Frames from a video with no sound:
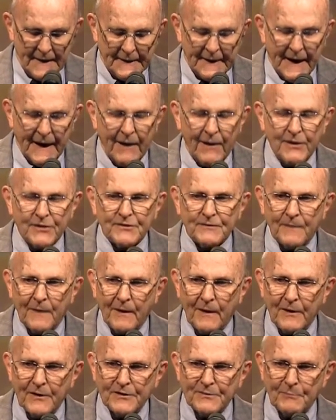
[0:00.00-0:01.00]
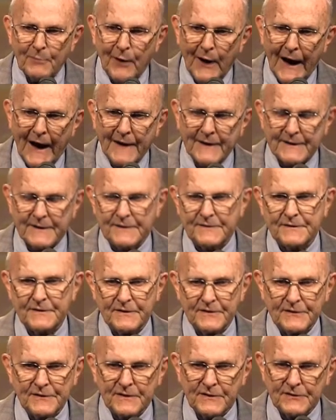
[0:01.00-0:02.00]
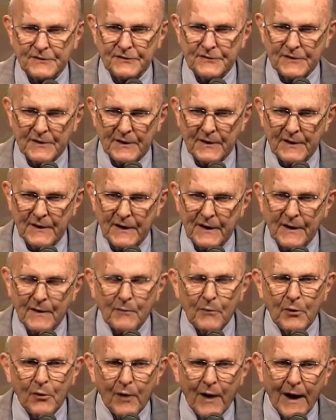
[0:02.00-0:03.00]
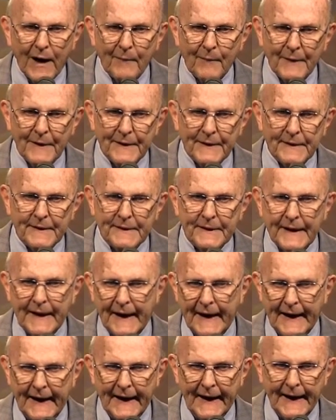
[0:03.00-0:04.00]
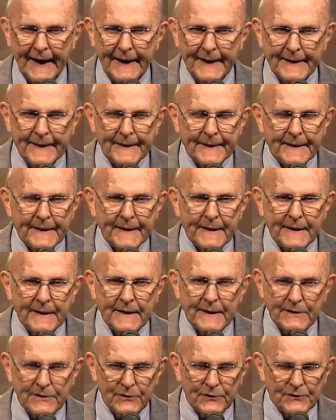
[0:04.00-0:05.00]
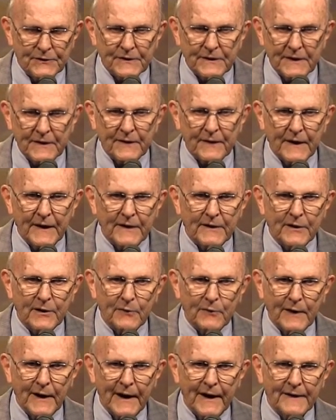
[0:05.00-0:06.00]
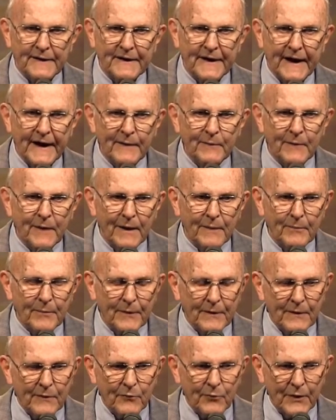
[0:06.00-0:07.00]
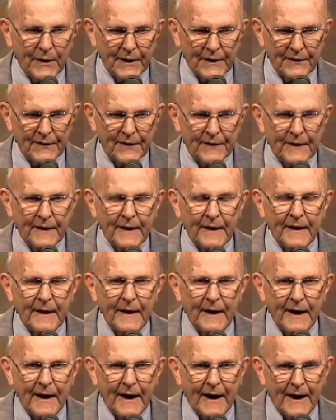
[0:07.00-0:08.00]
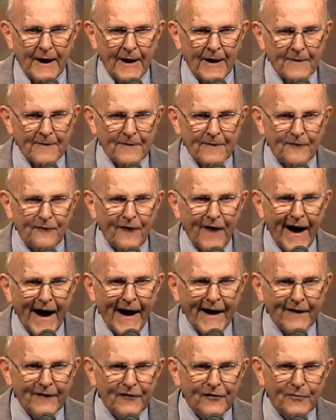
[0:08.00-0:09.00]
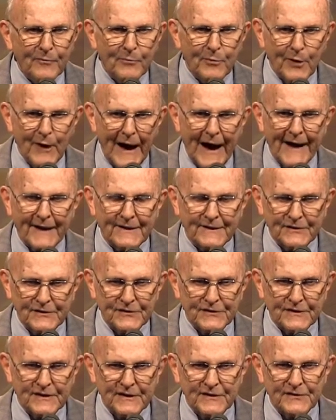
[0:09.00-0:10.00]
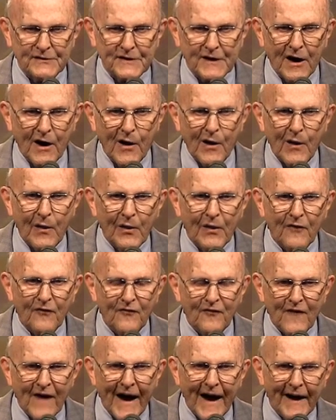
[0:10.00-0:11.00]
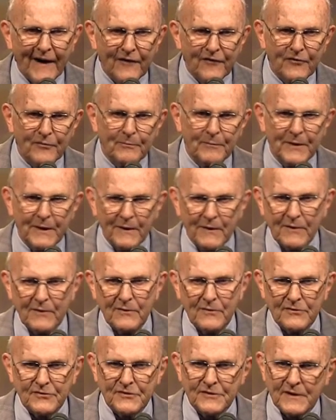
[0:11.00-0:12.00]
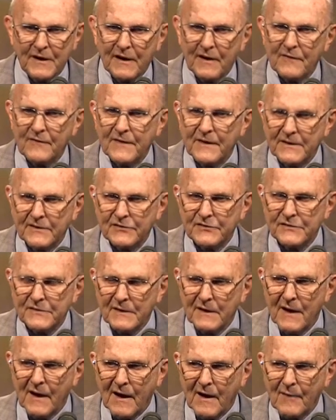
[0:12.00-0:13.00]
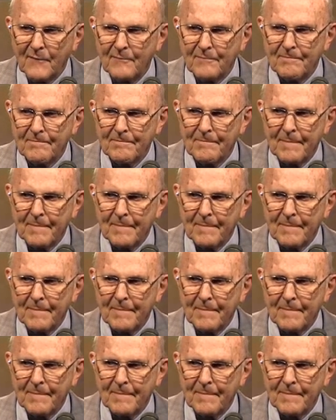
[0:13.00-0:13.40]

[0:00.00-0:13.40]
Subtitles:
Now, as far as practice is concerned, Muhammad and using the Quran came up with 5 practices called the 5 pillars of Islam.